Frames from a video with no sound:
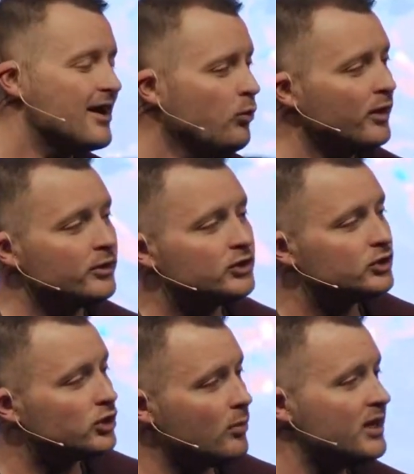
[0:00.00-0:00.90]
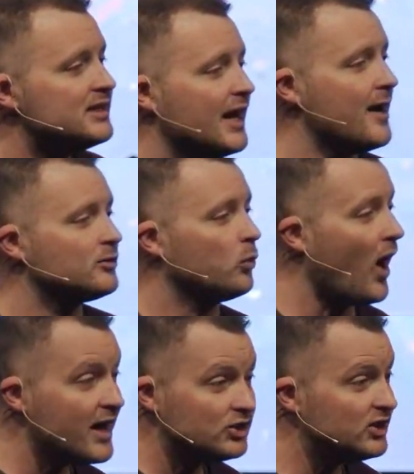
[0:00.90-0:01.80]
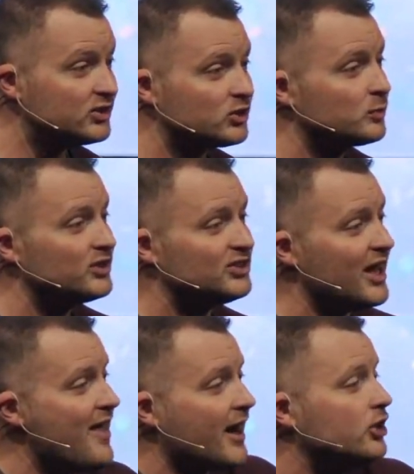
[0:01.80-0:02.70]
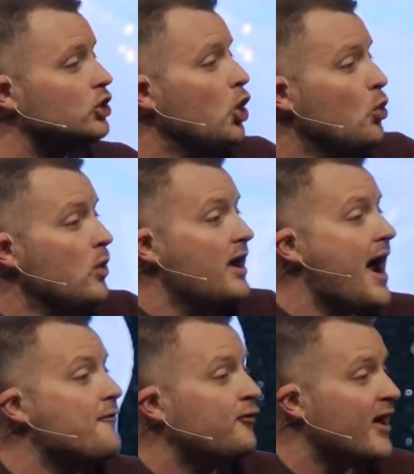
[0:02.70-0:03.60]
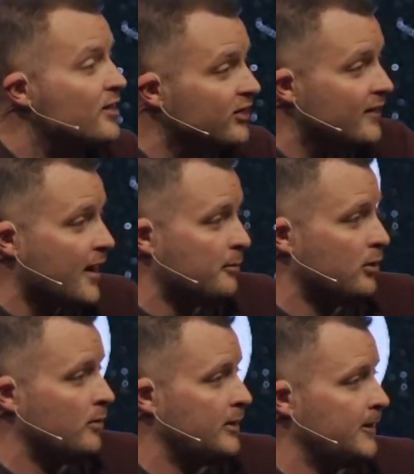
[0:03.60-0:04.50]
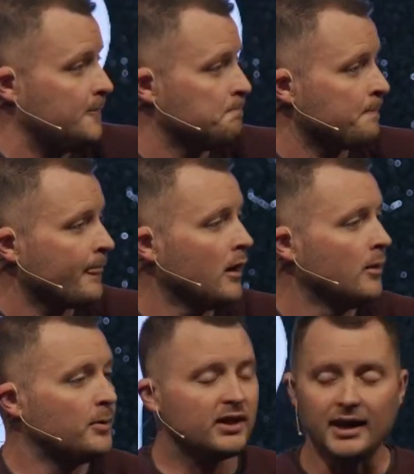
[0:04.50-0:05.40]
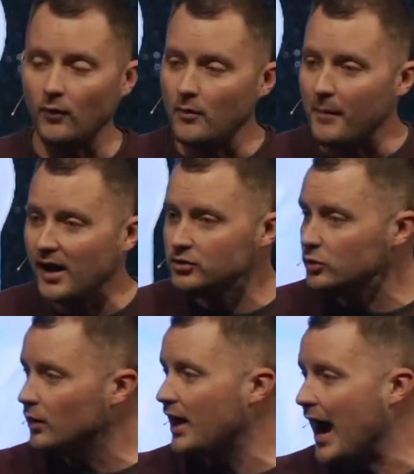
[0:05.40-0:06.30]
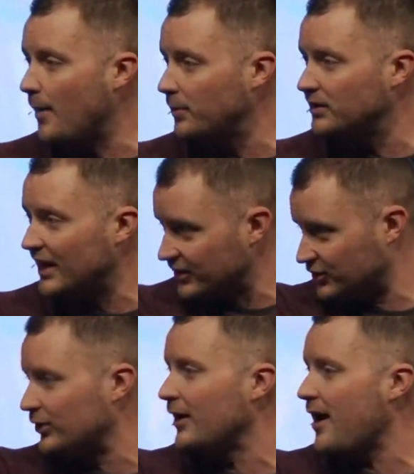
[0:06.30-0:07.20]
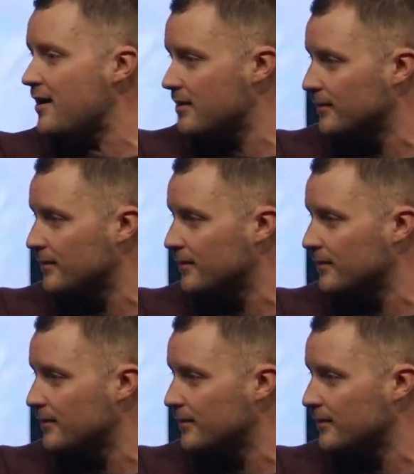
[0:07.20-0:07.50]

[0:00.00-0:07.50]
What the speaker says: I've wondered so many times why Jesus would say that, because who would have faith in that moment? But can I remind you what happened yesterday?